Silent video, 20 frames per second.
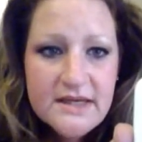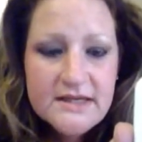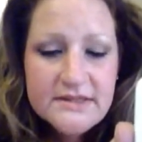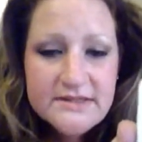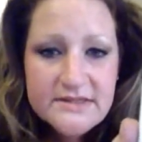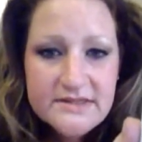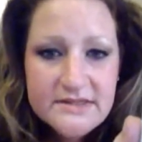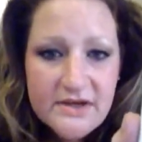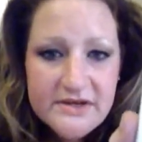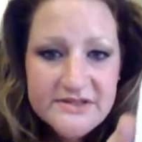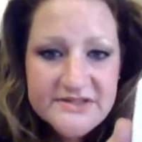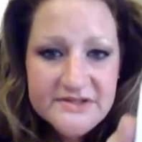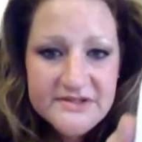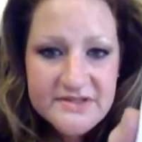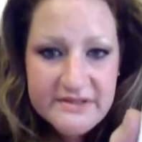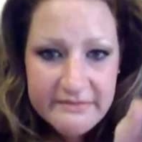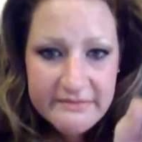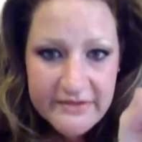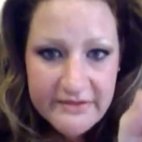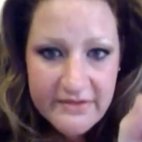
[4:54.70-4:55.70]
This is also
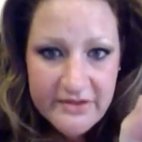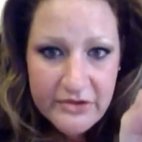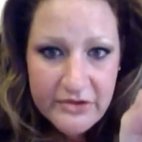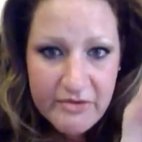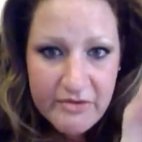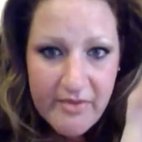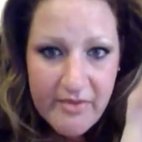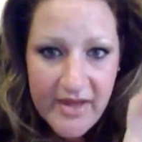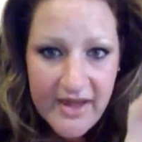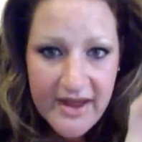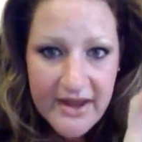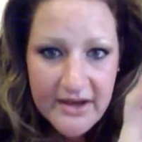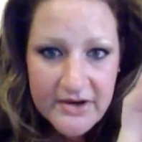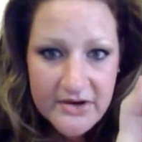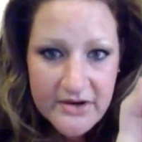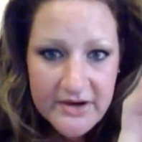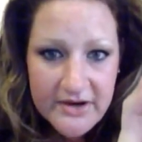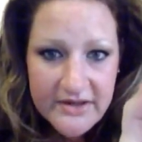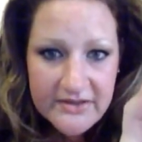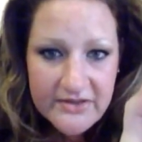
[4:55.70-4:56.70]
something that you apply
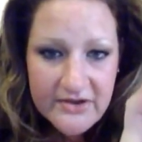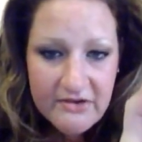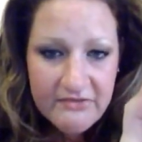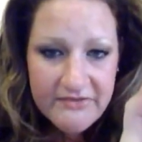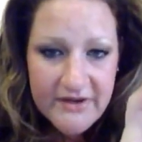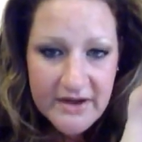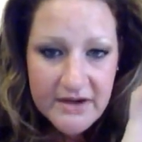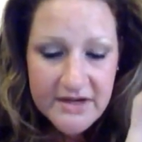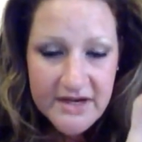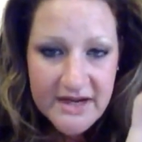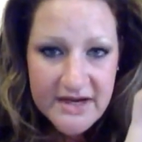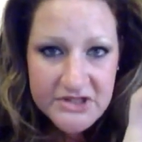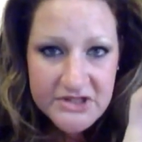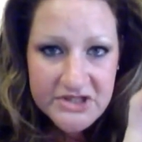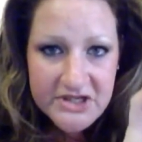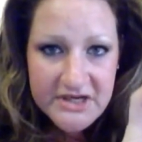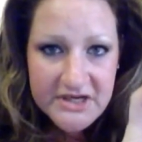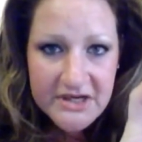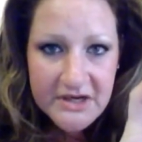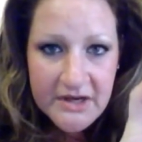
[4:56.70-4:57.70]
underneath your
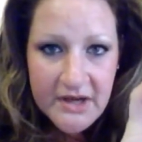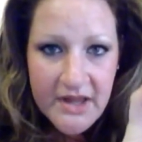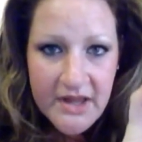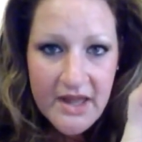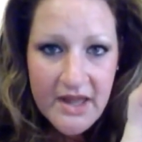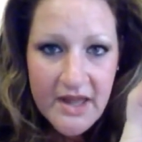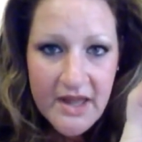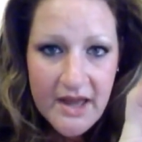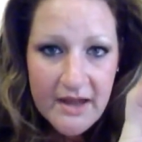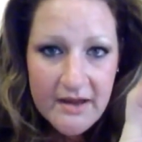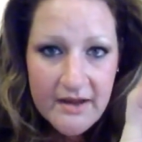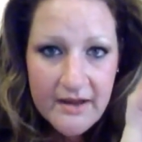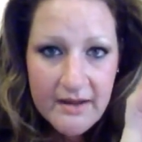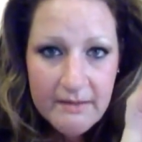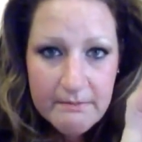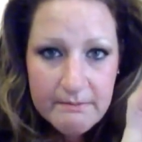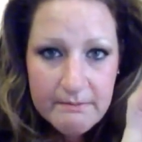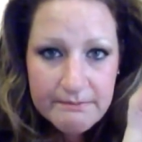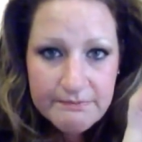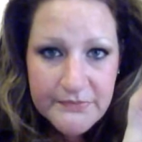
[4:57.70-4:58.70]
foundation.
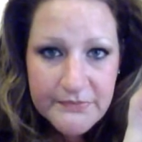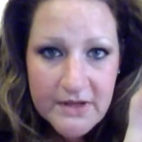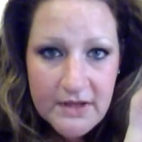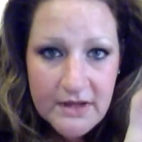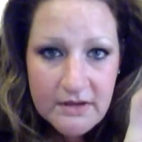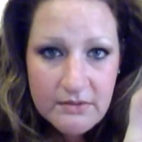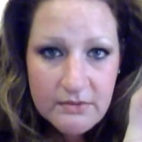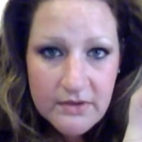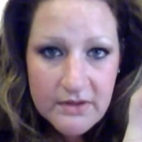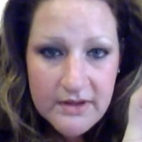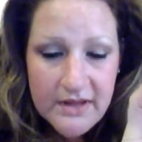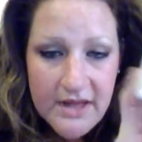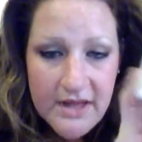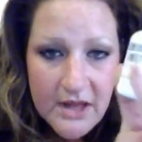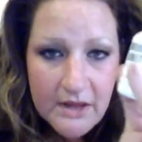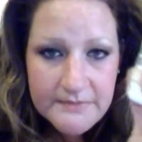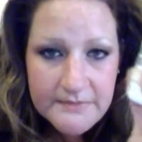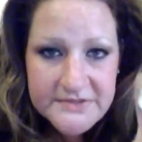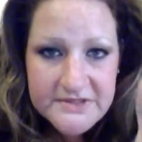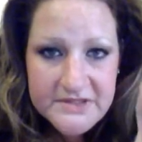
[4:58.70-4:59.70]
Um, it really
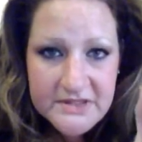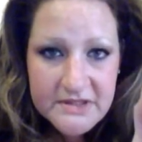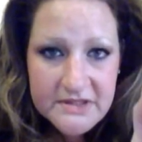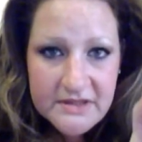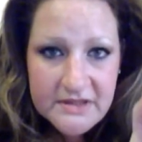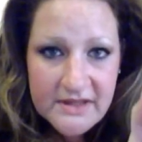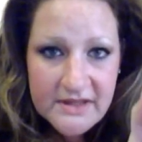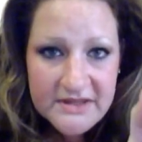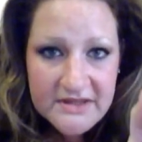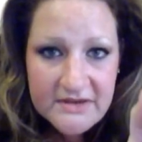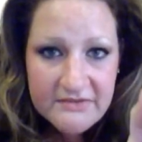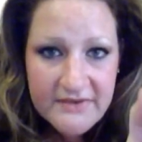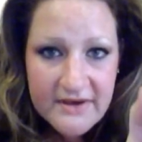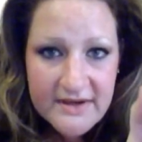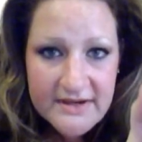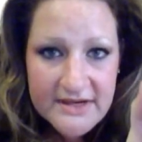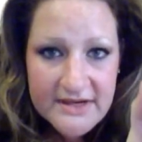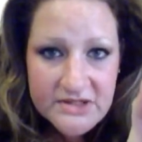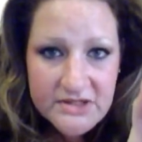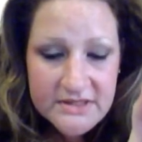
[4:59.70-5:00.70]
helps to let the
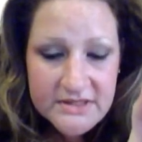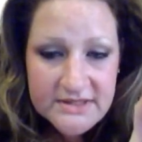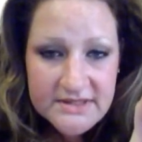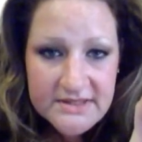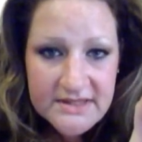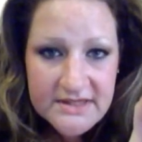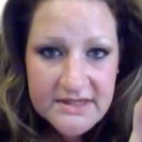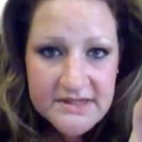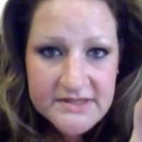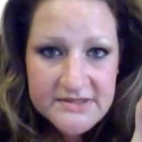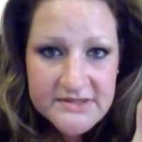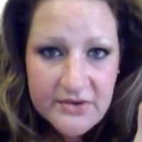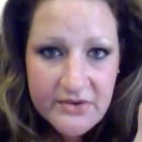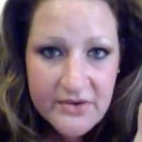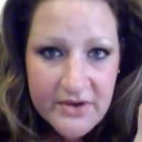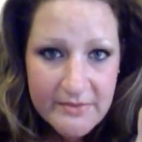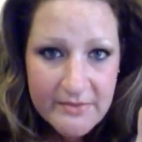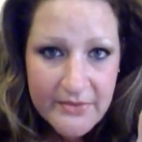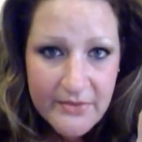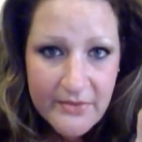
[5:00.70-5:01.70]
foundation stick, soak
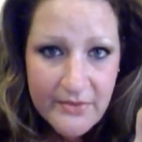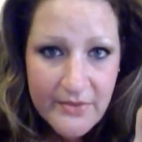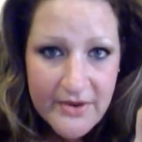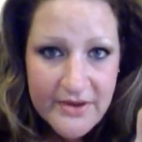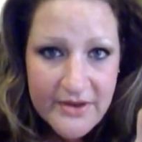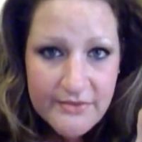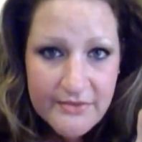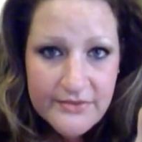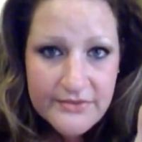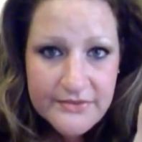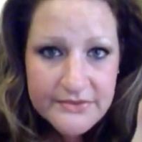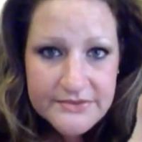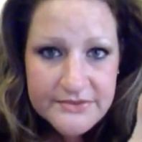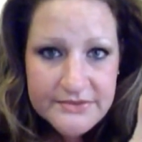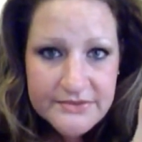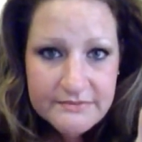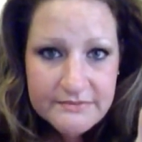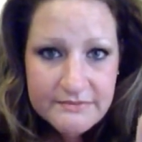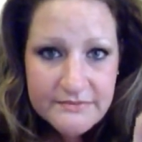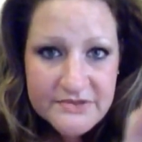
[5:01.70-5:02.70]
up
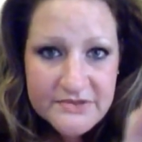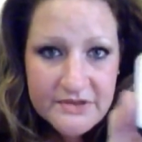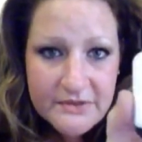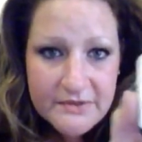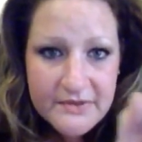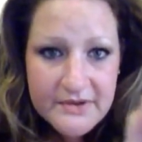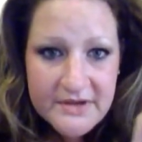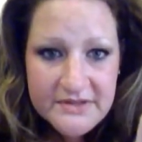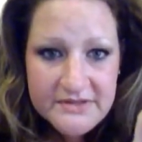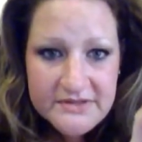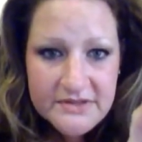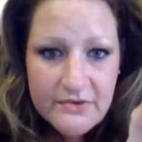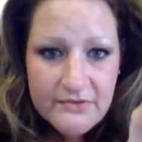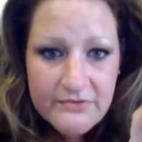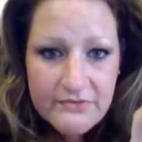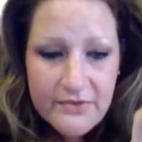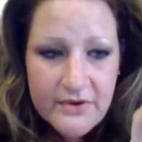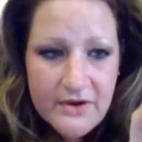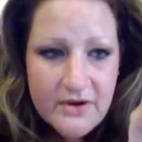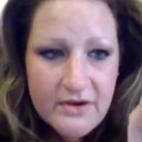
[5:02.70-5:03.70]
oils, so on and so
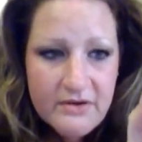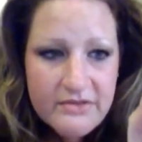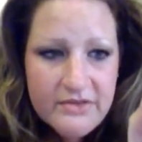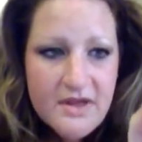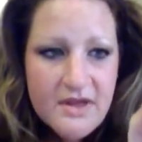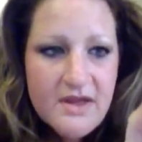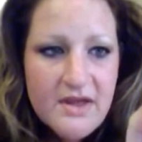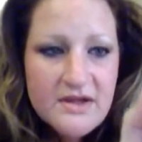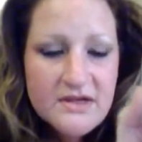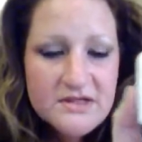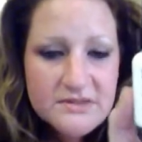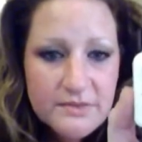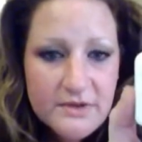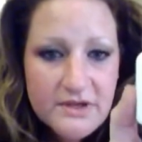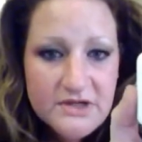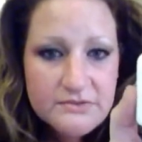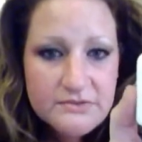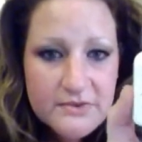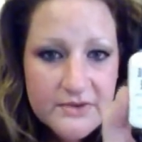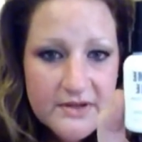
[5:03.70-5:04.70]
forth. This
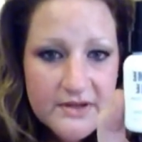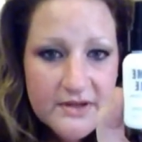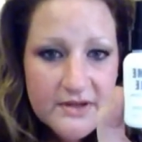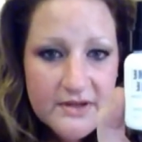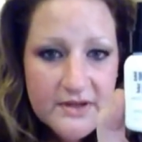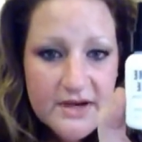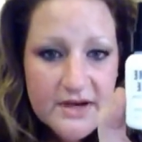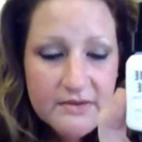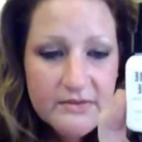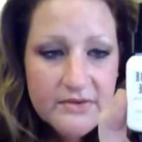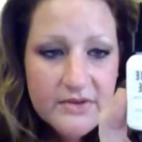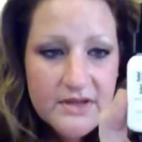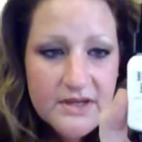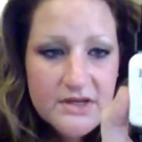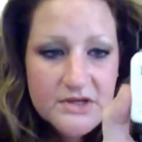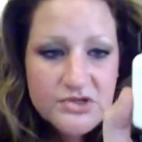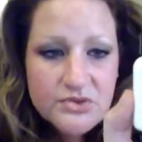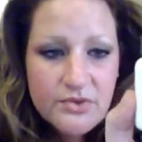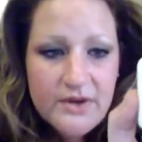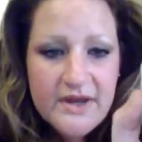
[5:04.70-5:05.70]
works really good. I really
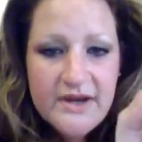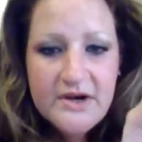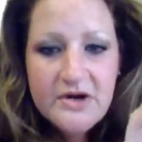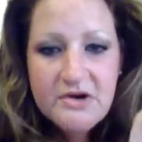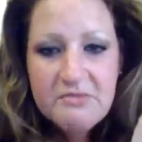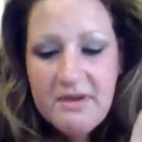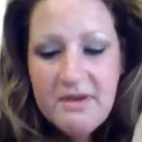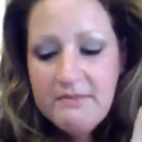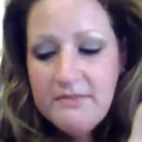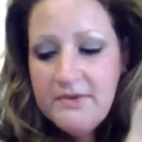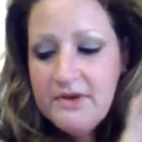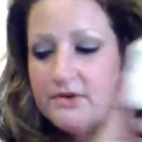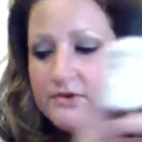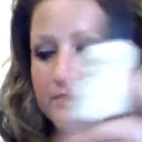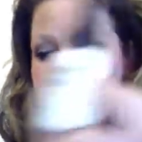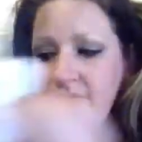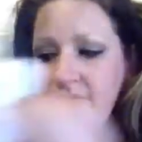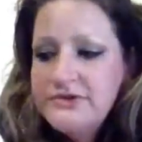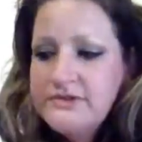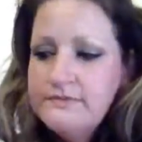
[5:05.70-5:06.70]
enjoy it under my
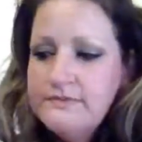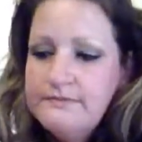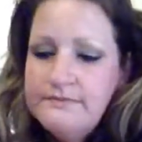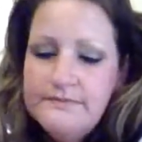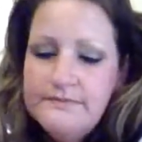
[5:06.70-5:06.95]
minerals.